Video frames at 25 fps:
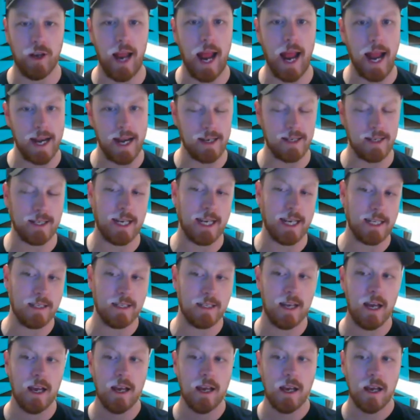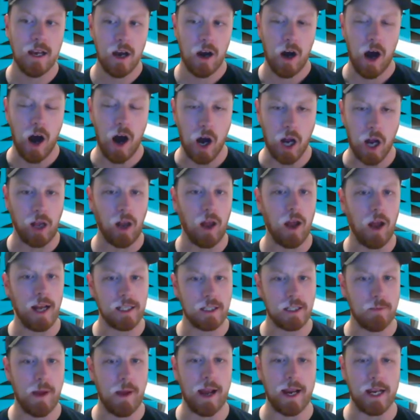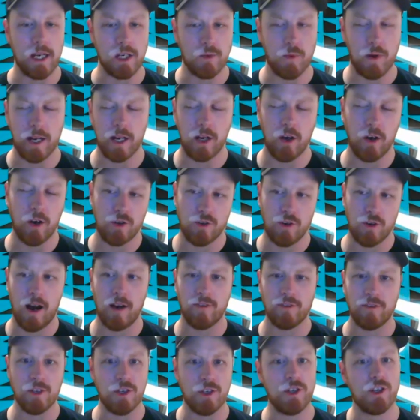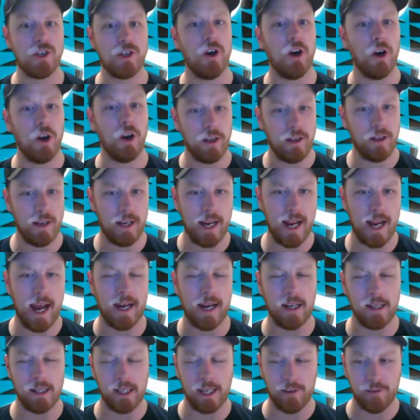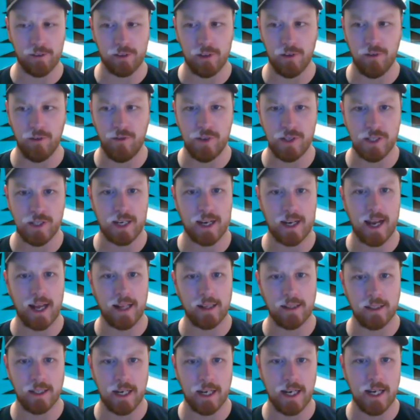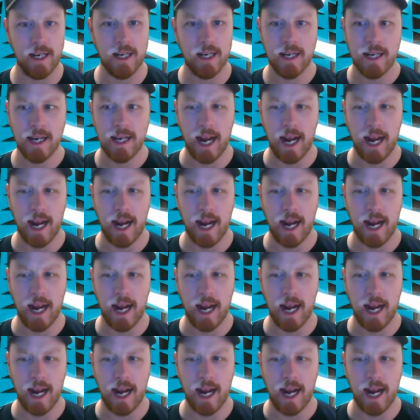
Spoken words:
And his highlights package when he got drafted showed that he had a level of physicality